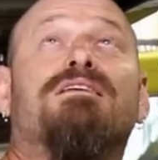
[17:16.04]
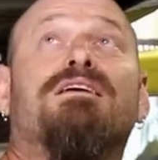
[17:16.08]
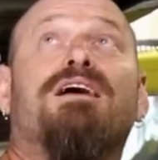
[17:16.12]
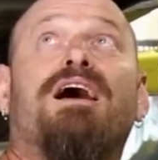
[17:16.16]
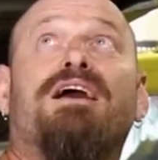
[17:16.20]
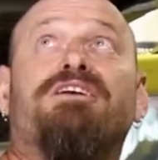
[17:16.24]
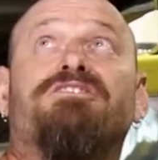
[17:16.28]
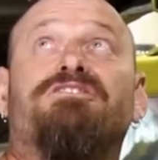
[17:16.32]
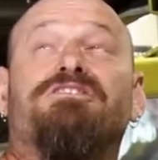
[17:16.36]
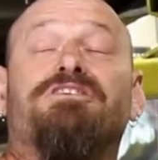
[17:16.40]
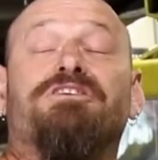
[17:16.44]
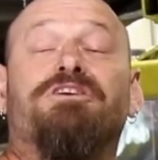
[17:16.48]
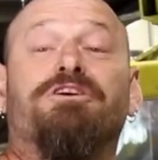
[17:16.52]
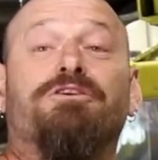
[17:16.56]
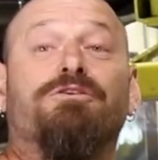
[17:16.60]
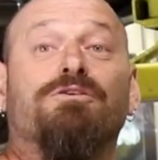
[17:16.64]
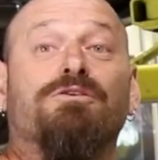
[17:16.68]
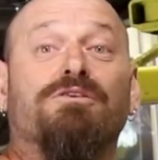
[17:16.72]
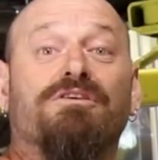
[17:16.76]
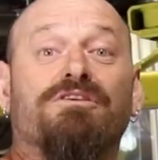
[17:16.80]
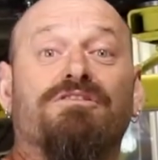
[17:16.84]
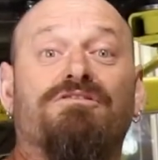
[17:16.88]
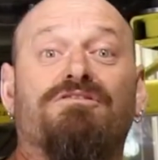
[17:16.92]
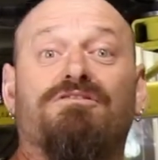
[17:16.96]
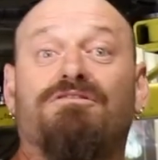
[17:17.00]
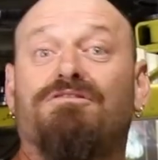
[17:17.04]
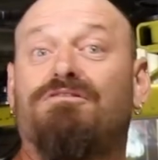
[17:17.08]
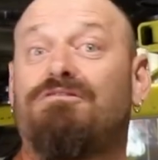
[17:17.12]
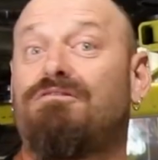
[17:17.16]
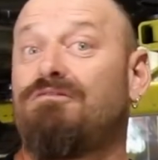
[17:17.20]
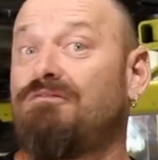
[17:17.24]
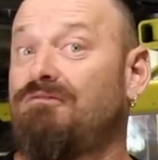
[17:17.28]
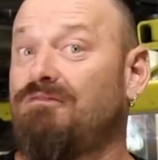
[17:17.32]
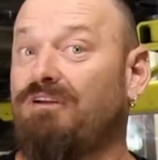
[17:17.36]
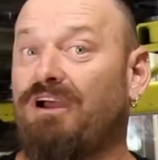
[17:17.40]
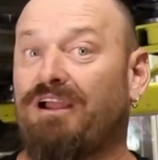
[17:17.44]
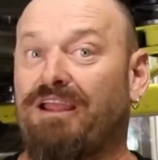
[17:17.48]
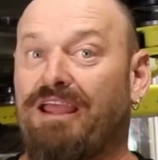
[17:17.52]
actually did all this
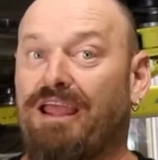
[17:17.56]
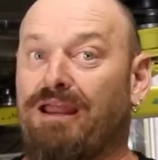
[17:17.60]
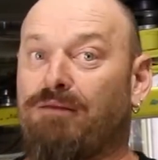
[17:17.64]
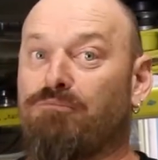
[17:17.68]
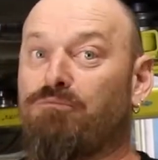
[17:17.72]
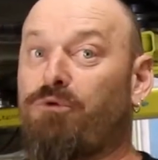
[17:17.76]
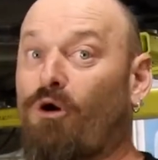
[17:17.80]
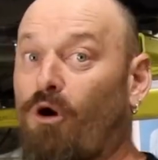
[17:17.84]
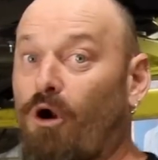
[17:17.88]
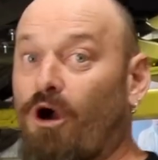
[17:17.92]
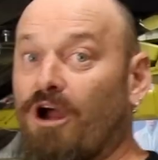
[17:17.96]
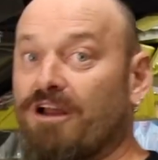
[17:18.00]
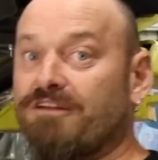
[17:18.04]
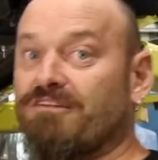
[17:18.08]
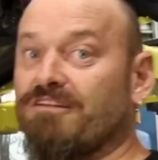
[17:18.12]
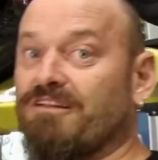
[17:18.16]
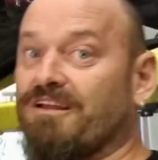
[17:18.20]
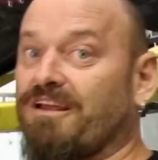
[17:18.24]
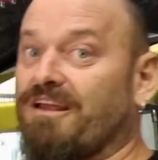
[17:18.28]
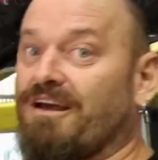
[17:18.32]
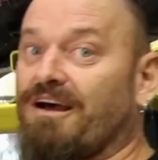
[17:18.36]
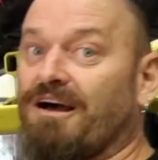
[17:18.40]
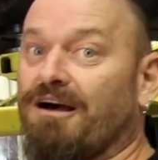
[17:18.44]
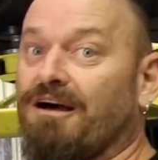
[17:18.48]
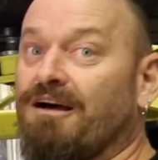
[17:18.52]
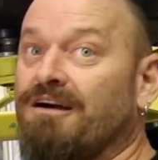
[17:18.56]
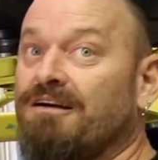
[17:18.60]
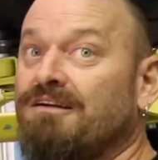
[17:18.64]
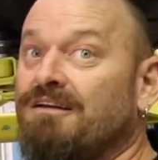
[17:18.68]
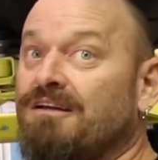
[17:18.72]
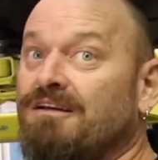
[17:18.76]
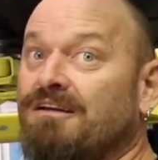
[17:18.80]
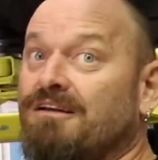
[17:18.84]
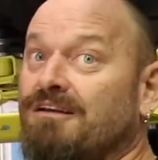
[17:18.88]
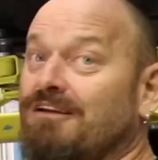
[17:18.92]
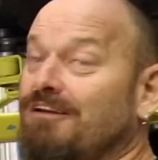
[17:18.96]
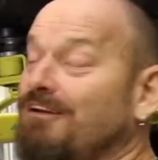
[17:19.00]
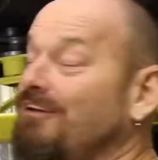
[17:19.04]
again prior to the car
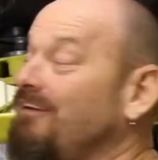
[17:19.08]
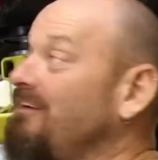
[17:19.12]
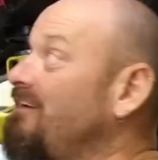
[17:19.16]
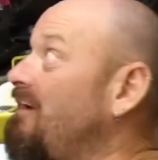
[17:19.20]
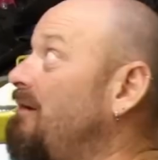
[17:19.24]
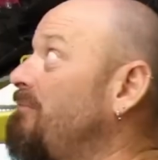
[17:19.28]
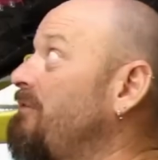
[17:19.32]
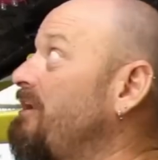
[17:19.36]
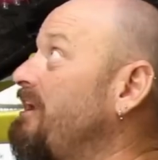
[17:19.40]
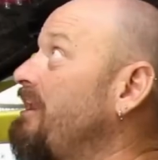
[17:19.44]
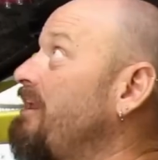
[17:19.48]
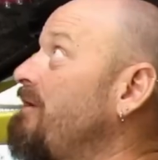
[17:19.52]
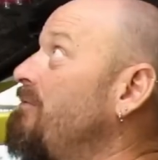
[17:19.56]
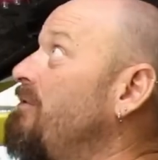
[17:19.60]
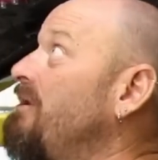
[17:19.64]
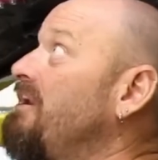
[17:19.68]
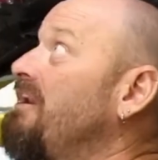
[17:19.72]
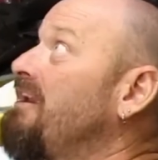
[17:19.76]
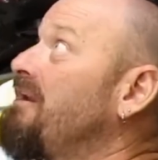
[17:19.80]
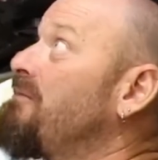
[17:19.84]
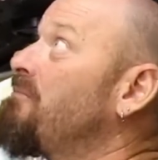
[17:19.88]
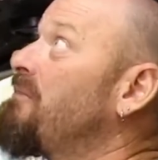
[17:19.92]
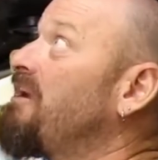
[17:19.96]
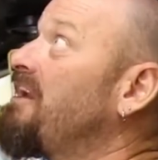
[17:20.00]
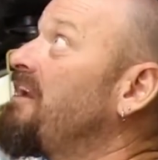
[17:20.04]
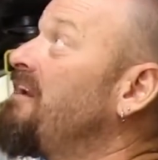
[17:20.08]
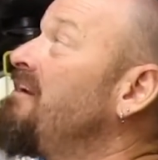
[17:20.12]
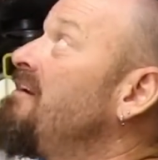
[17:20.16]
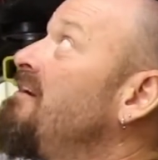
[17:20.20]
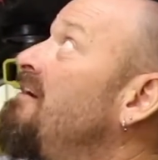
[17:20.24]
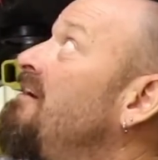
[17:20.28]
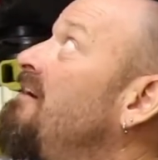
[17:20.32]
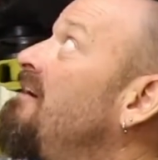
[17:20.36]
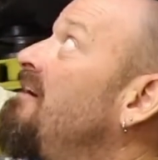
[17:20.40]
coming anywhere near me.